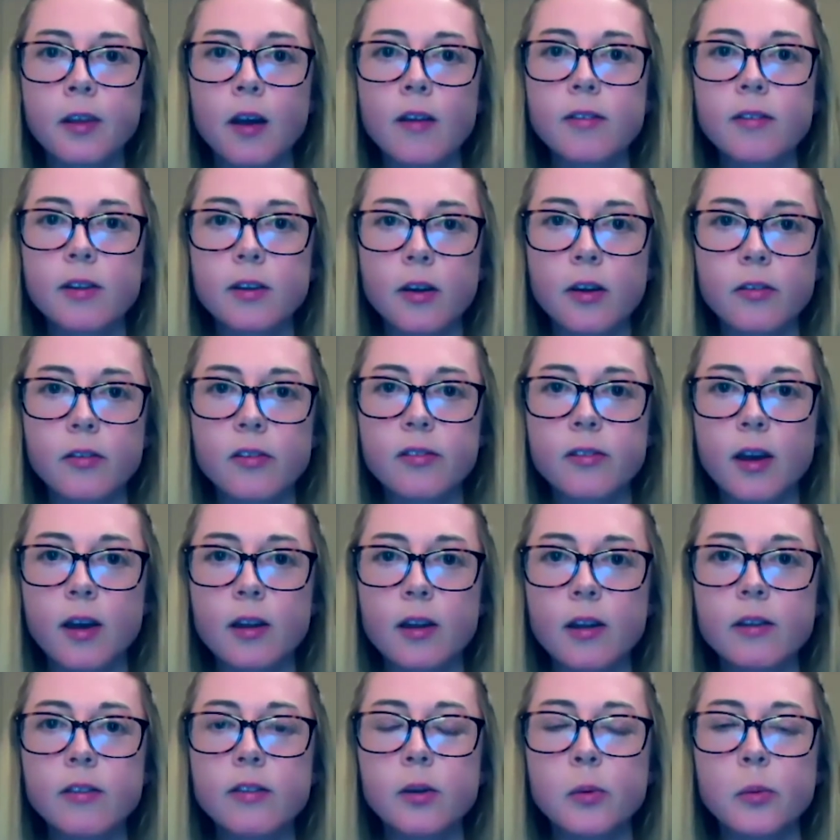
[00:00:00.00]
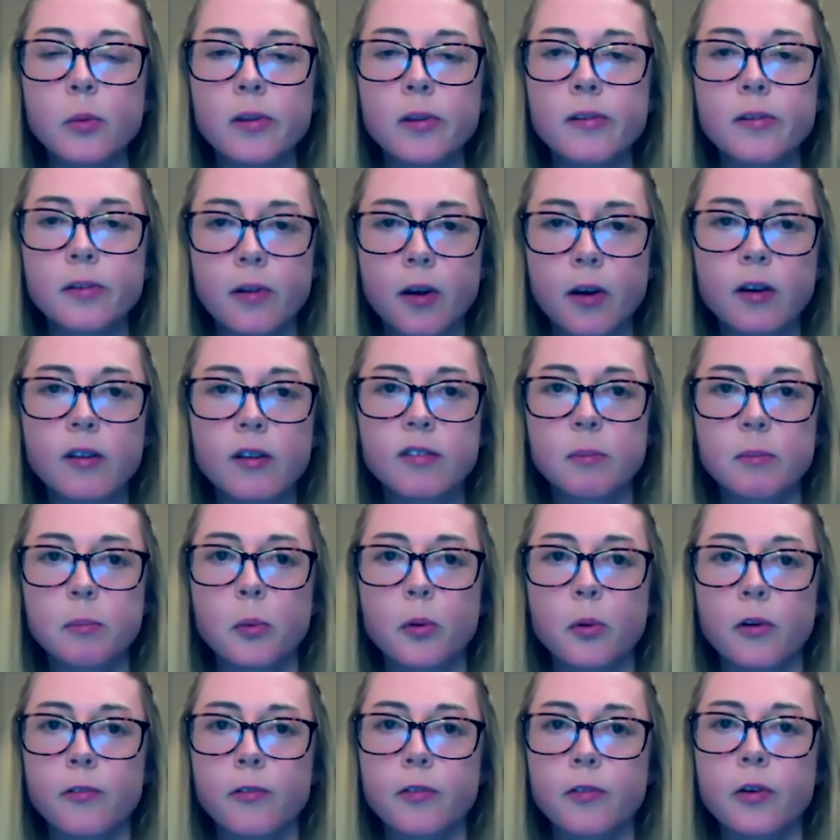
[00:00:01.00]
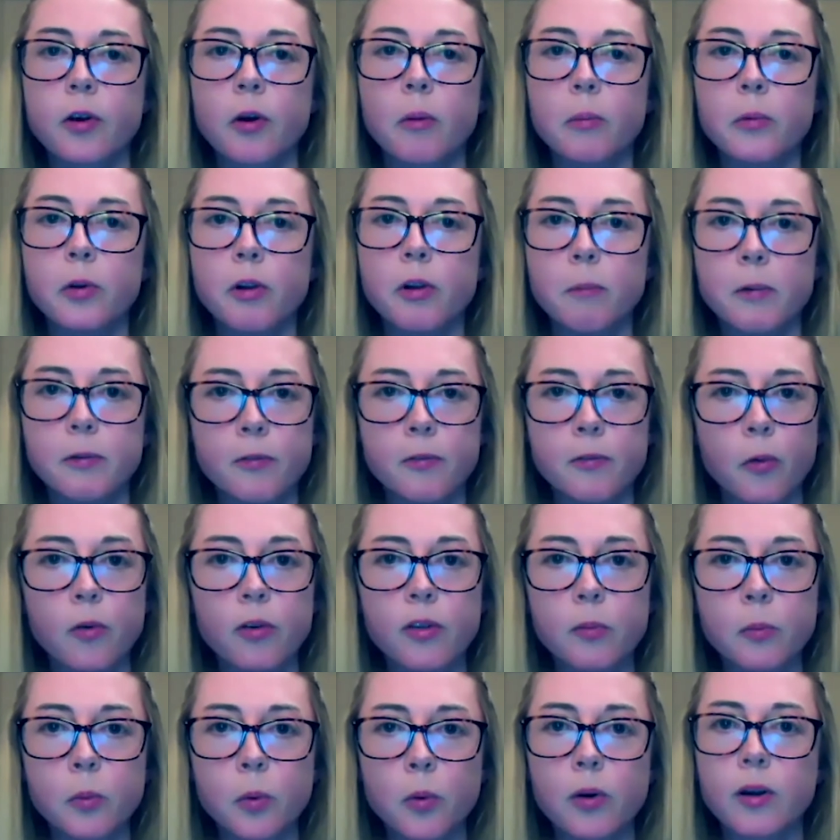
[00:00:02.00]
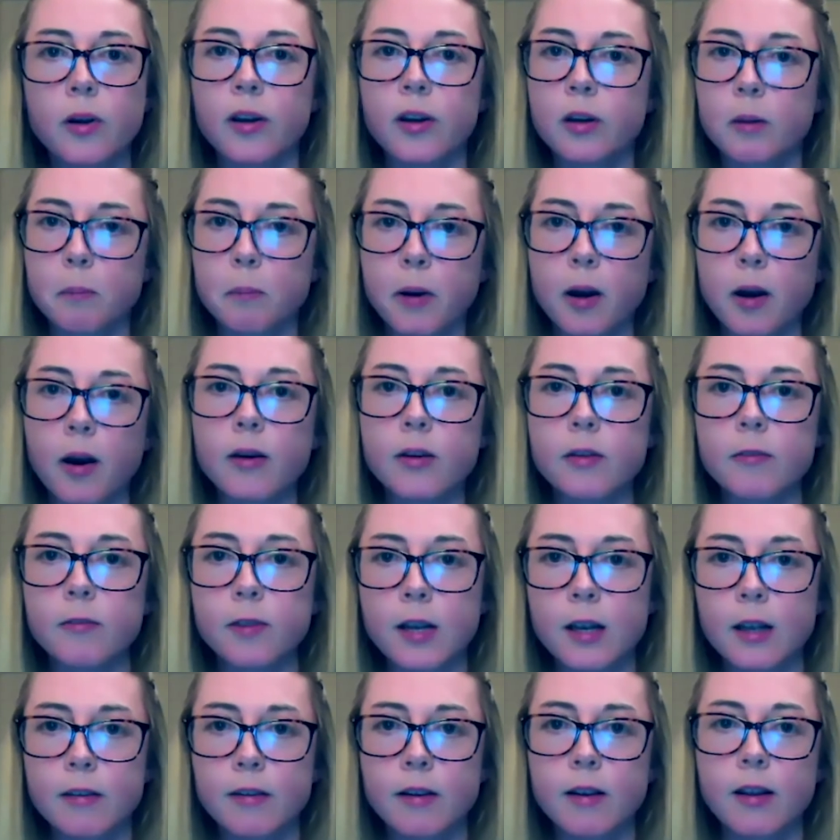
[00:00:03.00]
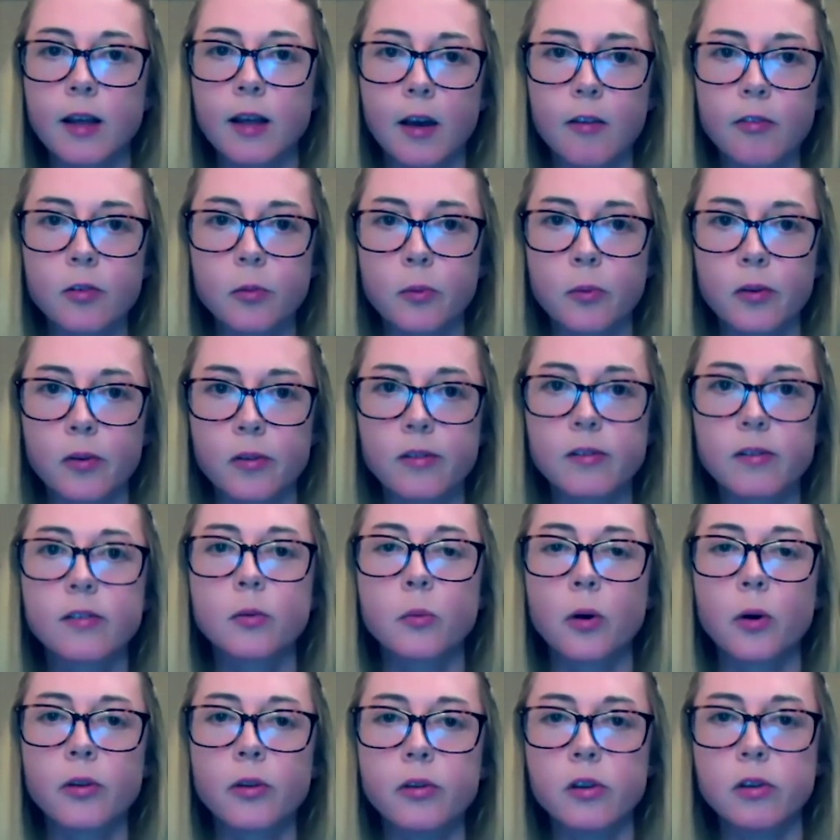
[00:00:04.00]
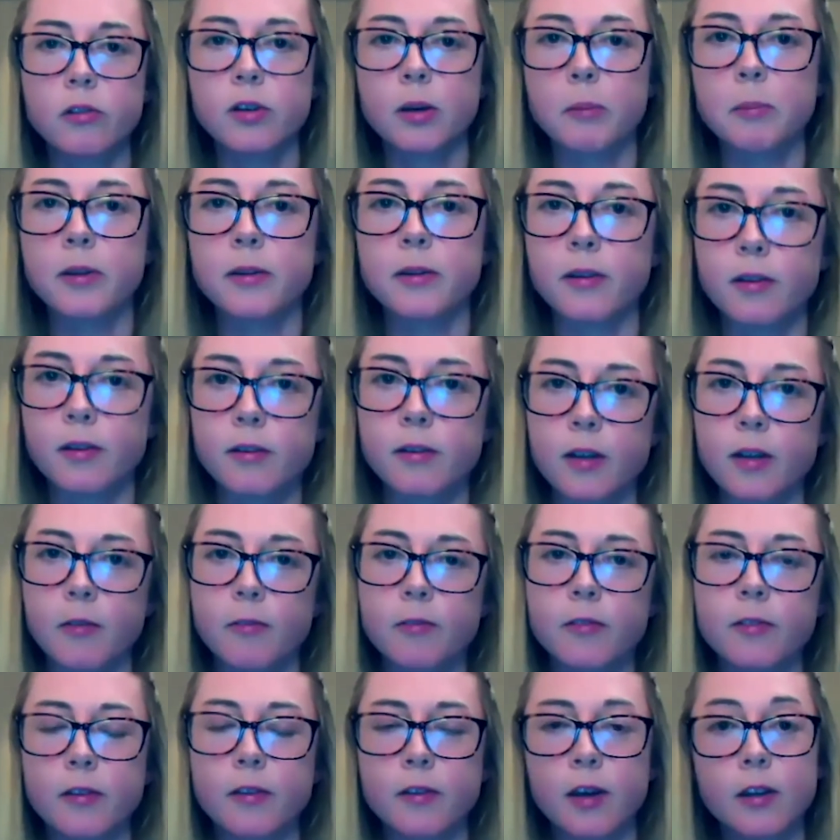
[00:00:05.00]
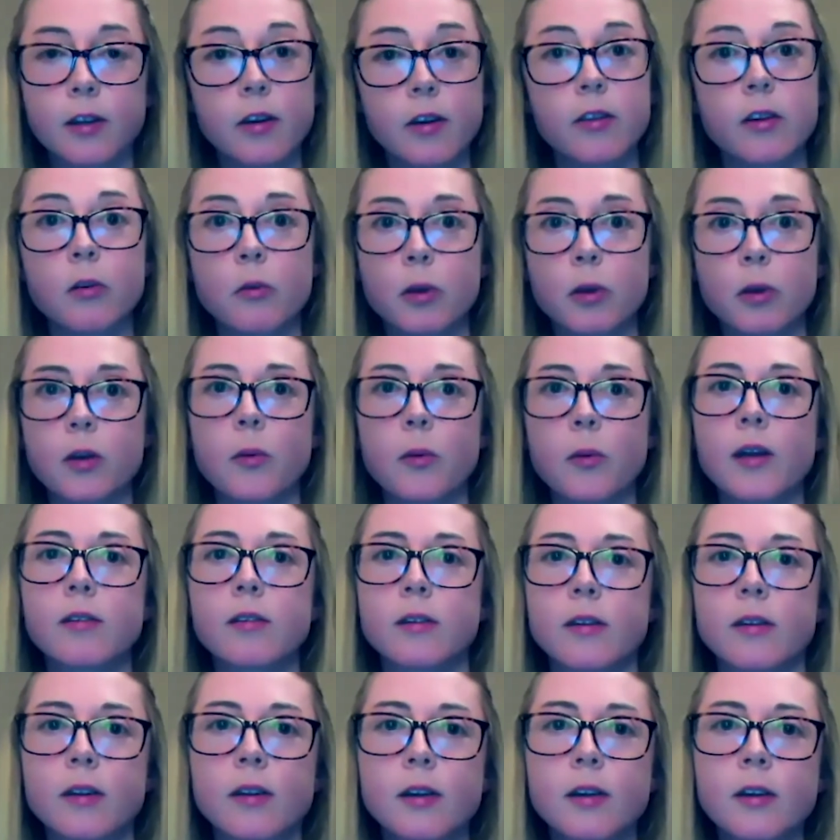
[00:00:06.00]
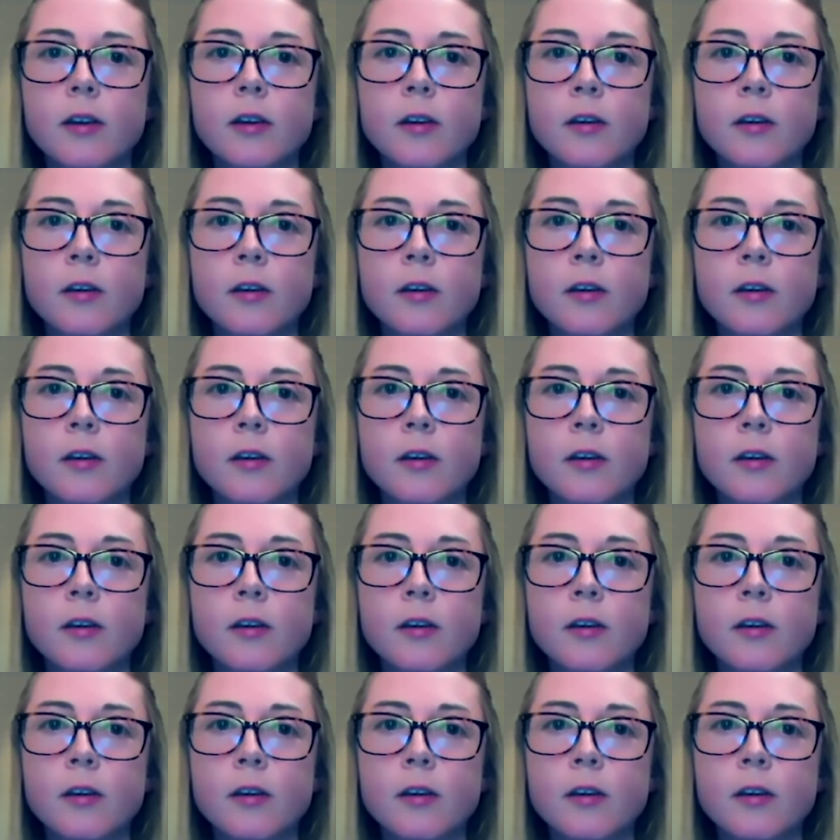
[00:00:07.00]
As I understand it, there was strong support for home rule before the war and comparatively little afterwards. To what do you attribute this shift? Another great question.